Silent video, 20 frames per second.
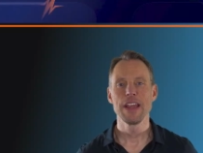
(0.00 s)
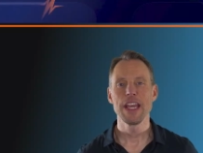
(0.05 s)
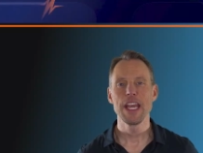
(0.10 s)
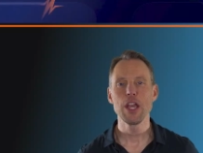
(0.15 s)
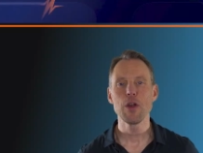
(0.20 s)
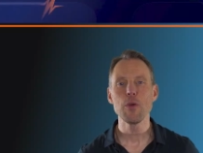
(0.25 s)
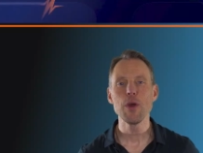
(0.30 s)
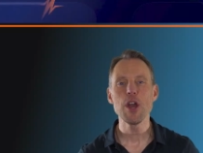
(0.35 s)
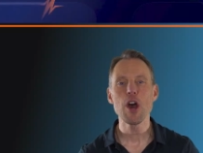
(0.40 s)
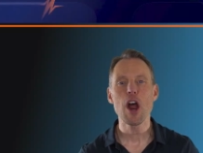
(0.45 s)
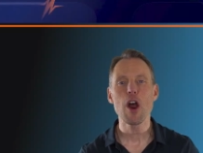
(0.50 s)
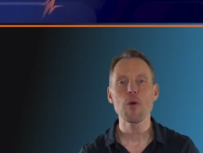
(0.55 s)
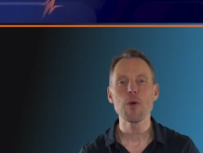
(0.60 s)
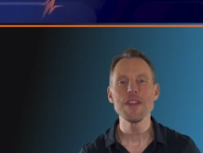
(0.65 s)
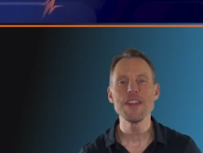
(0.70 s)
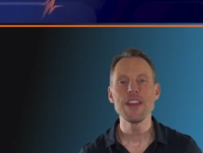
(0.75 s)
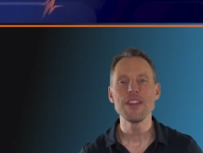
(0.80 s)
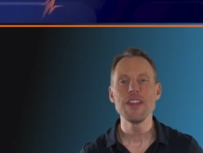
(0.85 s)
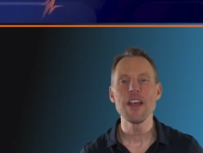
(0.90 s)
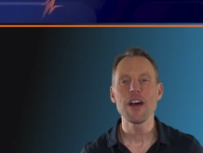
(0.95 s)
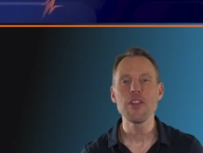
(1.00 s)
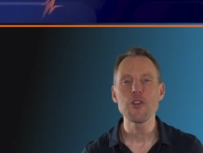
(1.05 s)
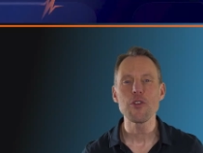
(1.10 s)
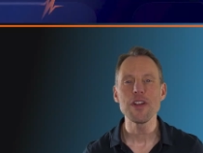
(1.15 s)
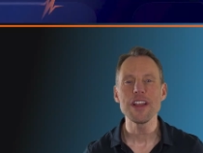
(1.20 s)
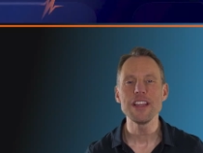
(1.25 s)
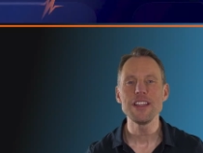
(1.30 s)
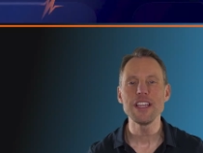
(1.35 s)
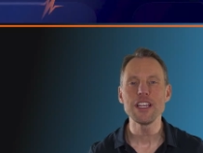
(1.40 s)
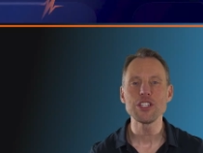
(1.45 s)
Here we are with another
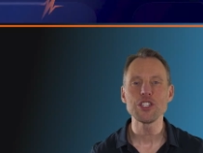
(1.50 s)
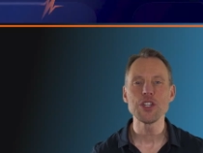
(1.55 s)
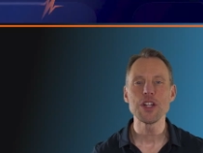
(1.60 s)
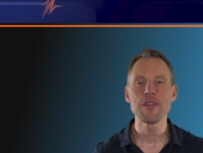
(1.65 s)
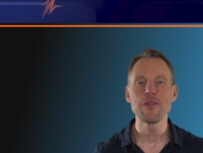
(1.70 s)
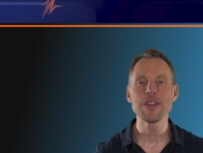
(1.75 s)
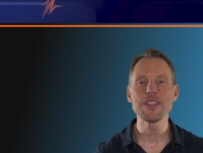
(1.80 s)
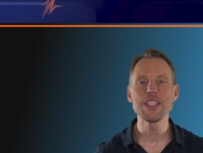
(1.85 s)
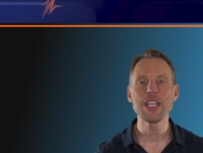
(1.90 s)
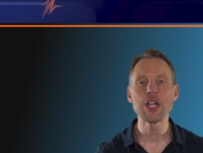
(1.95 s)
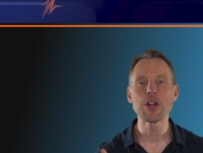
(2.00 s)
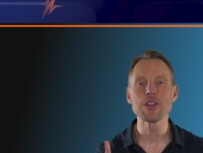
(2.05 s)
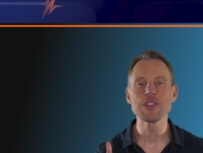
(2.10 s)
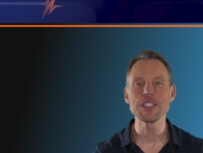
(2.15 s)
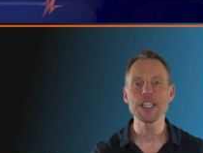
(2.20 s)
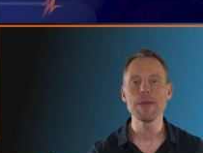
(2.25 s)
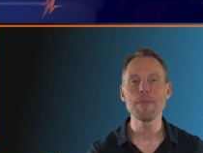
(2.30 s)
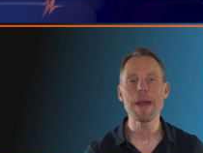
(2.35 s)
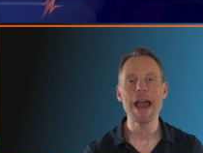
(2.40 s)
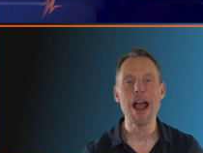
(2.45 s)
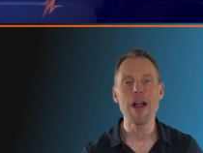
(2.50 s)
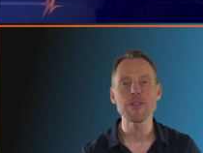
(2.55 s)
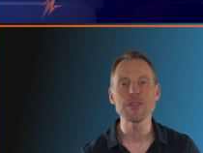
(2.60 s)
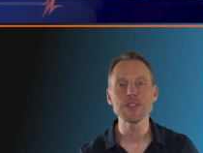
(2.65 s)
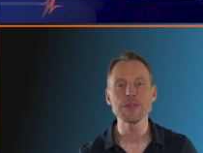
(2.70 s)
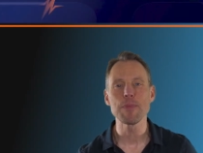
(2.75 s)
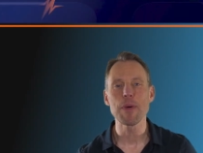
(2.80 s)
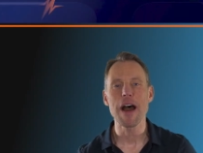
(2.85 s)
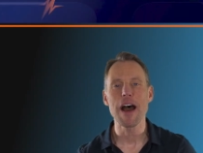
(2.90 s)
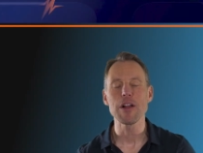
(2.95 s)
edition of a TRC Power
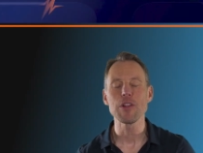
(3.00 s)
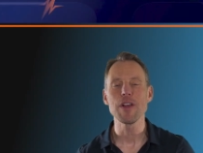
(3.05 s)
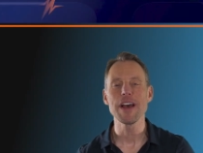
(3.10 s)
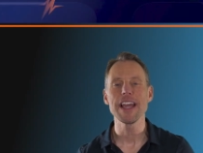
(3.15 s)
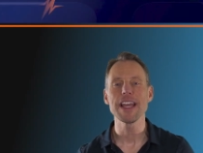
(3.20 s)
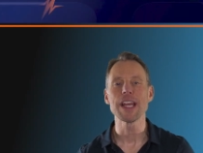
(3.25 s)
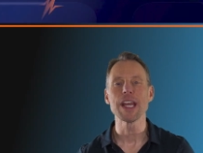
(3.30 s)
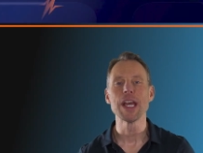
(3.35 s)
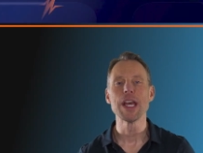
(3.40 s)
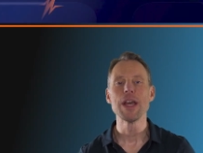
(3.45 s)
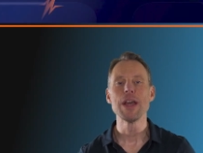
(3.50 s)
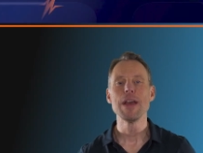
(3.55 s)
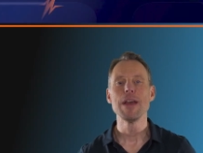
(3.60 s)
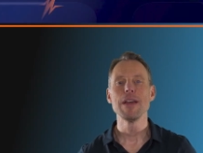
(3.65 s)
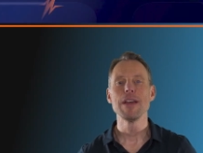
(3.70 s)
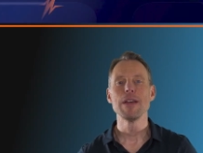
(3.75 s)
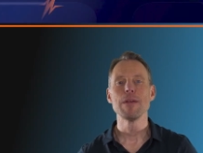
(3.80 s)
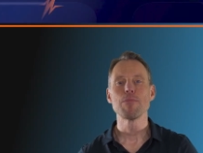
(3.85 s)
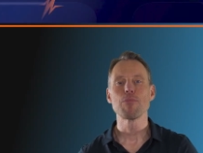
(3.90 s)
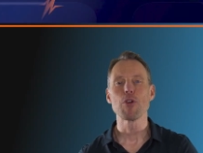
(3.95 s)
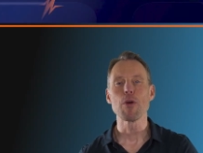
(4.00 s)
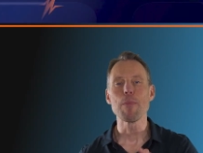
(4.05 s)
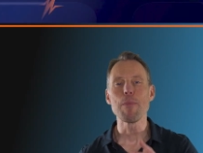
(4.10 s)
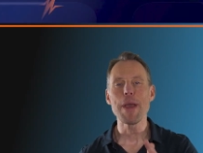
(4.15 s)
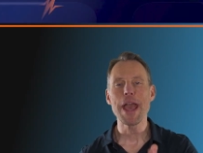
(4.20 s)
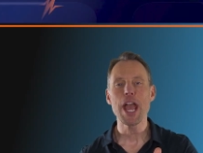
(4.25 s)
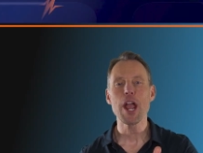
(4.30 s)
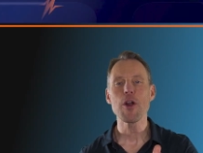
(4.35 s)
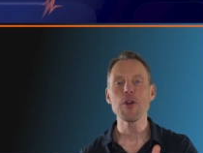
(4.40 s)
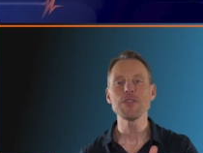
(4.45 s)
Spotlight.
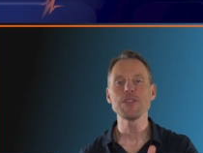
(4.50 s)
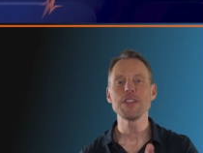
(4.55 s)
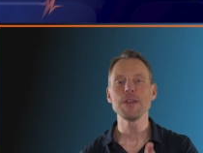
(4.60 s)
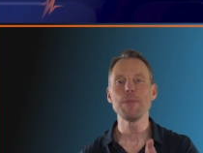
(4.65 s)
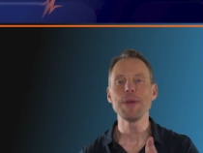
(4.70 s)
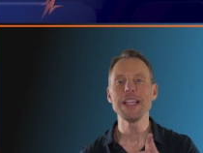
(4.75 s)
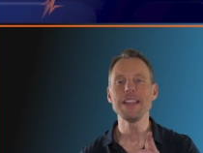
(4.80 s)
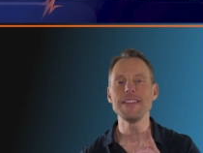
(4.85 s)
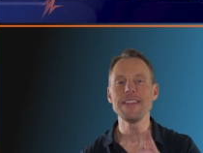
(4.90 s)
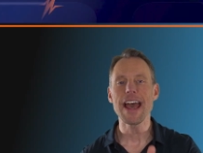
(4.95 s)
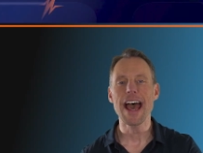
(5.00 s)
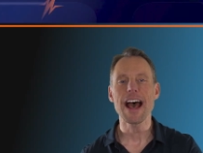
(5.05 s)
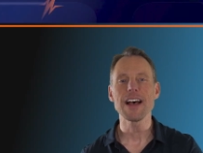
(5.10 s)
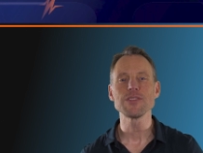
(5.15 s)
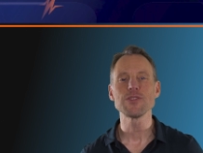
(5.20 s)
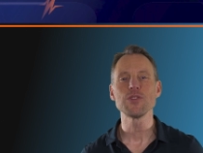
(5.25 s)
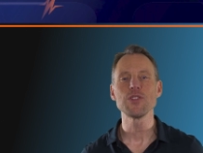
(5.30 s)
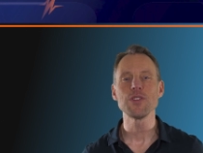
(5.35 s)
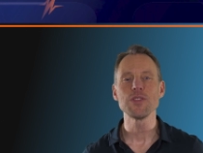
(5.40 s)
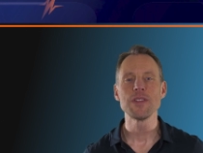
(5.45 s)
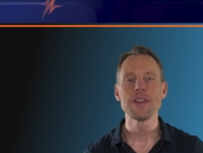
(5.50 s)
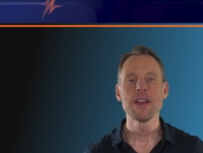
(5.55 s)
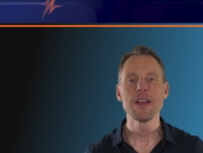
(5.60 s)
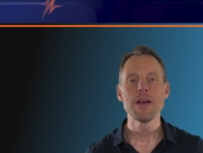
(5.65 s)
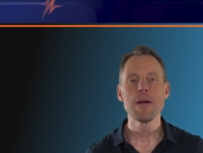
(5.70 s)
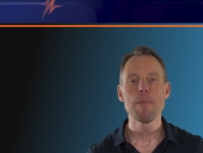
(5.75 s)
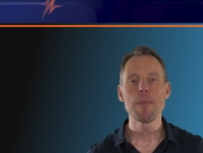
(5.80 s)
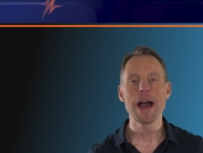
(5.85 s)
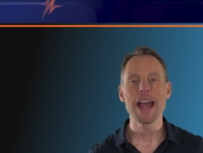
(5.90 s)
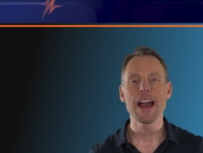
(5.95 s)
Prepare to be dazzled
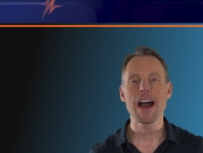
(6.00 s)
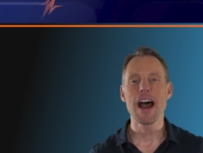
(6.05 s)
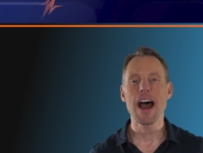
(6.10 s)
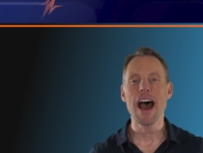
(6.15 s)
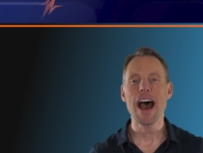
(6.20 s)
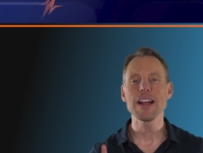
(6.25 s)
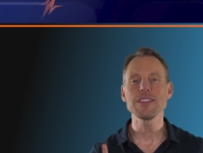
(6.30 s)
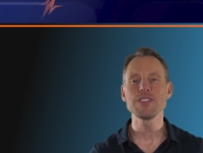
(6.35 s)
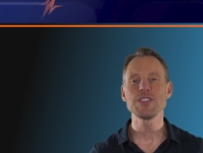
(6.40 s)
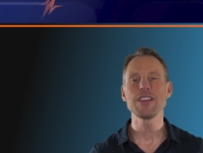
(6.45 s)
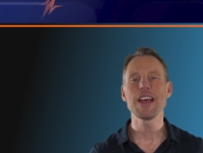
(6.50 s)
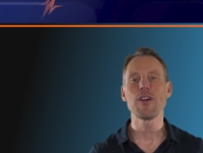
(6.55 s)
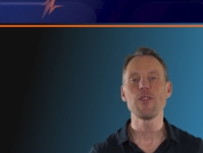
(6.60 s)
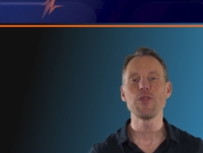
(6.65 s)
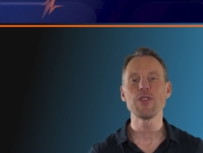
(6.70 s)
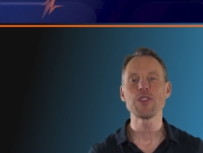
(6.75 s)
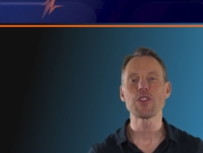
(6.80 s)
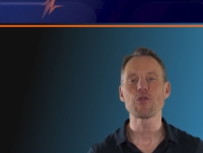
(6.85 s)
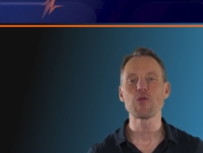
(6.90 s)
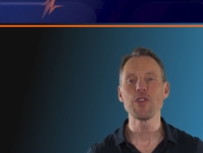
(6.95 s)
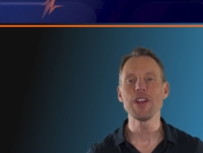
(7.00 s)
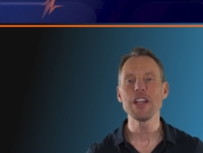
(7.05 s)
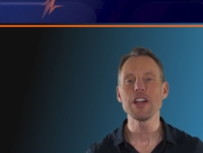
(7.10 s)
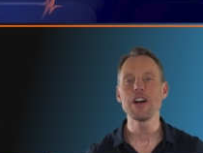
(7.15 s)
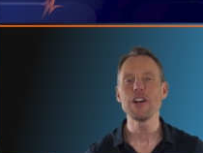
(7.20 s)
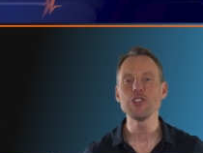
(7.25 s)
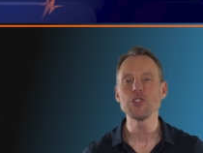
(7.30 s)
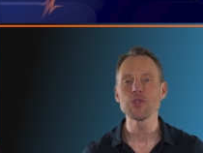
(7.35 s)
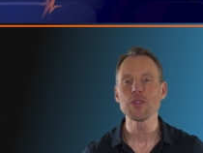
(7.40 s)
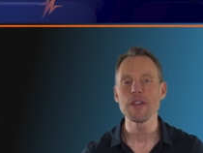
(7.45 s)
by a hot selling
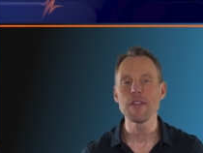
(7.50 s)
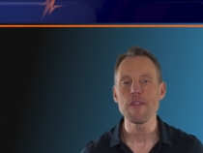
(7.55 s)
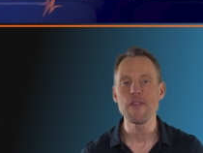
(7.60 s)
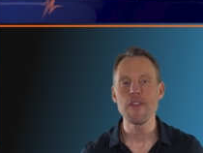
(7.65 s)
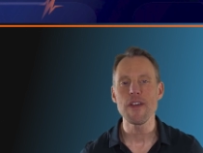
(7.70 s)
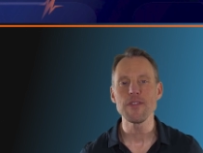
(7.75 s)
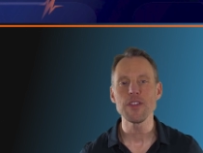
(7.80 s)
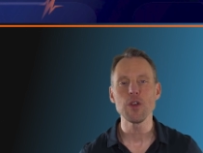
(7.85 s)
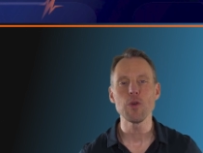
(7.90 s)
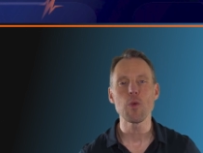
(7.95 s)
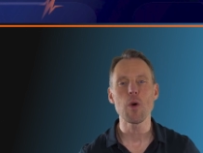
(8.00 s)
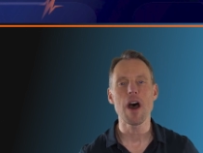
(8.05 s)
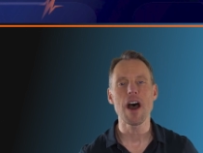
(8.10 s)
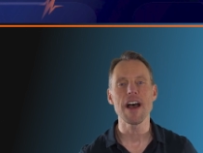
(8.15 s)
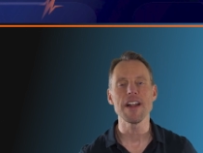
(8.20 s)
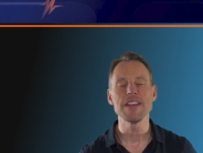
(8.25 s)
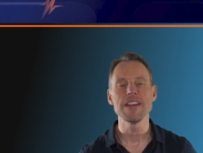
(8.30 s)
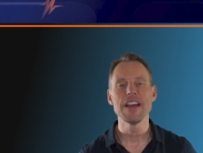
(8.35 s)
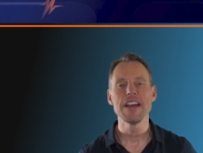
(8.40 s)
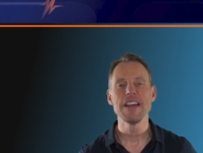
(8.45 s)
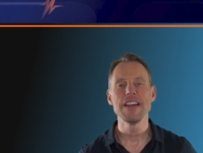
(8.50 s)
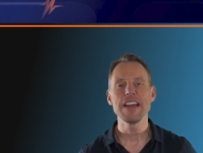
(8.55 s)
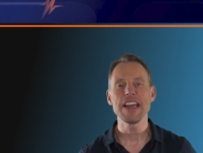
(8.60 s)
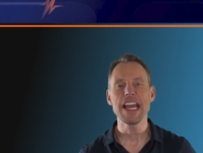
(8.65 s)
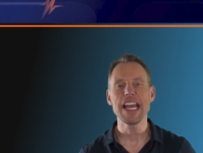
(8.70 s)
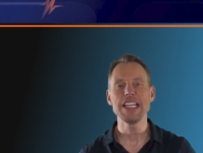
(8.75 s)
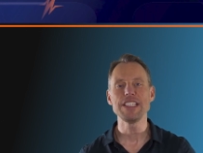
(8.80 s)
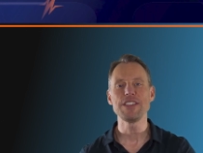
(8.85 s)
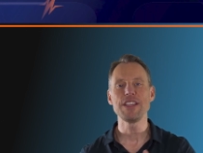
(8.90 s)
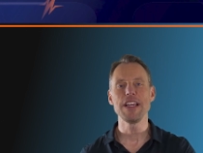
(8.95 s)
350 watt
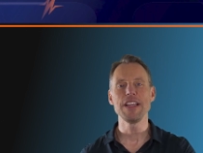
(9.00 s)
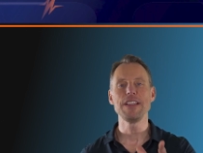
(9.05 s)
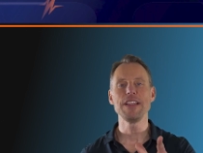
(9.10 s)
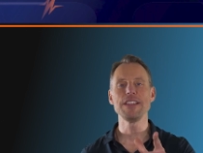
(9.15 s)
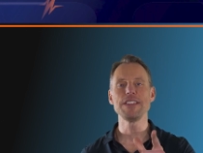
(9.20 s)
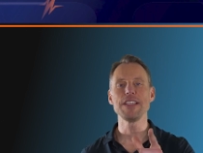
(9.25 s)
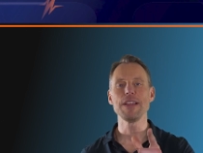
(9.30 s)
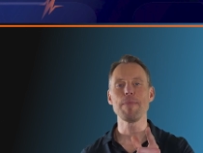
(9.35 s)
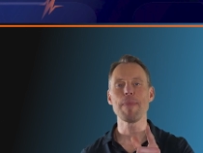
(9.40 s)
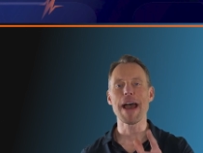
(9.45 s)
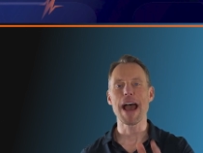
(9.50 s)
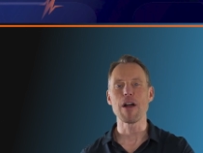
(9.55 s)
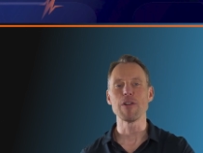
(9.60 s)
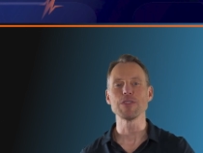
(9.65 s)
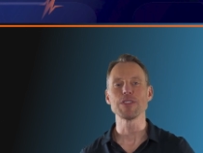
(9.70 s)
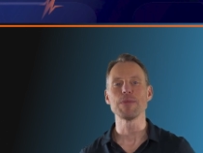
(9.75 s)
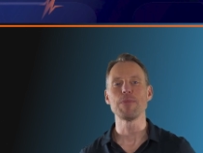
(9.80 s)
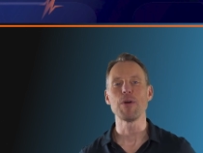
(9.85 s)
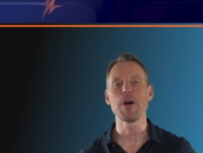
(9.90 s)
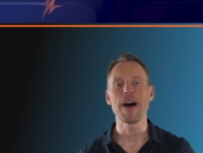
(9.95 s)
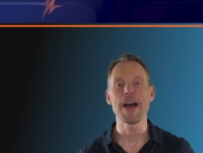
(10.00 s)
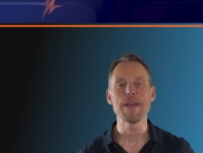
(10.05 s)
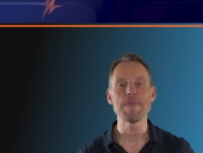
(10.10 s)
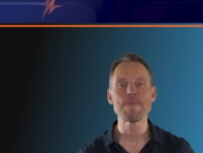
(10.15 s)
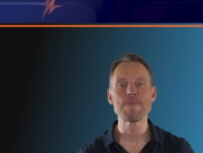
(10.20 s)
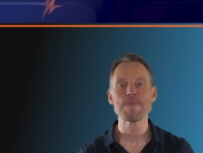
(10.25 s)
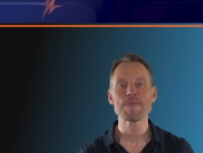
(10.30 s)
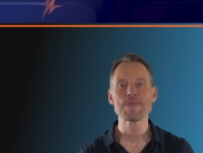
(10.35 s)
AC-DC power supply.